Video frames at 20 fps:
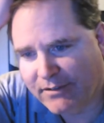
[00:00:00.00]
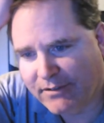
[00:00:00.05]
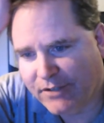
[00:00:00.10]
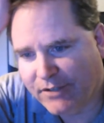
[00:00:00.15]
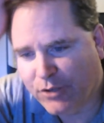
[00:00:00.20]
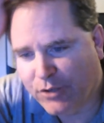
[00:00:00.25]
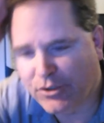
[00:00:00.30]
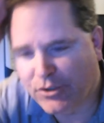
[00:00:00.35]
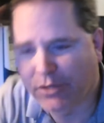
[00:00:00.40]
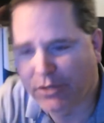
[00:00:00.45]

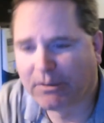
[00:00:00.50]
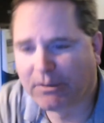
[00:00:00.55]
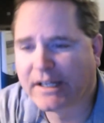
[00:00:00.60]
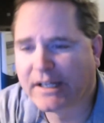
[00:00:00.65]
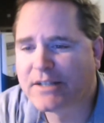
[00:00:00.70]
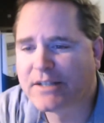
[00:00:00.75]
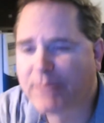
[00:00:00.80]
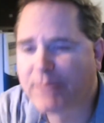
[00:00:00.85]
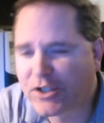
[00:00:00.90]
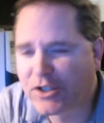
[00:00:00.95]
YouTube
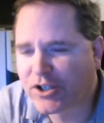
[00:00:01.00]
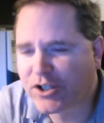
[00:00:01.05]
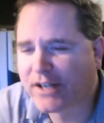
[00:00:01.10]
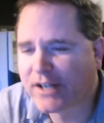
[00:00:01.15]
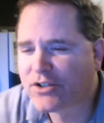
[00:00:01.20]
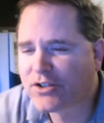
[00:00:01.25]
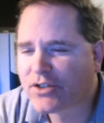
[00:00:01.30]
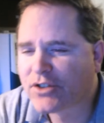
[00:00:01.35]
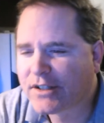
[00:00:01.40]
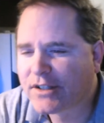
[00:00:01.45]
lets me
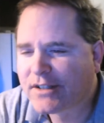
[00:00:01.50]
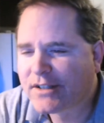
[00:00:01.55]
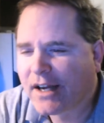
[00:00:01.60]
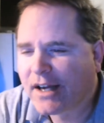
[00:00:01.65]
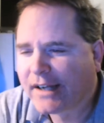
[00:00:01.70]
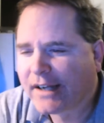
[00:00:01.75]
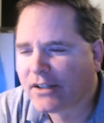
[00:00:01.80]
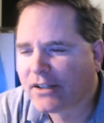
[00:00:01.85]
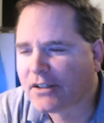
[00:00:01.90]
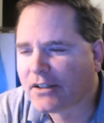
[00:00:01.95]
change the
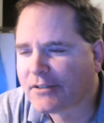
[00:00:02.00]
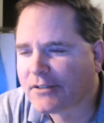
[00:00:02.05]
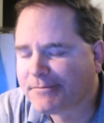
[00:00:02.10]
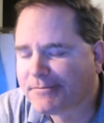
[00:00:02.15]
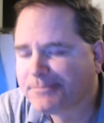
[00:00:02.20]
title.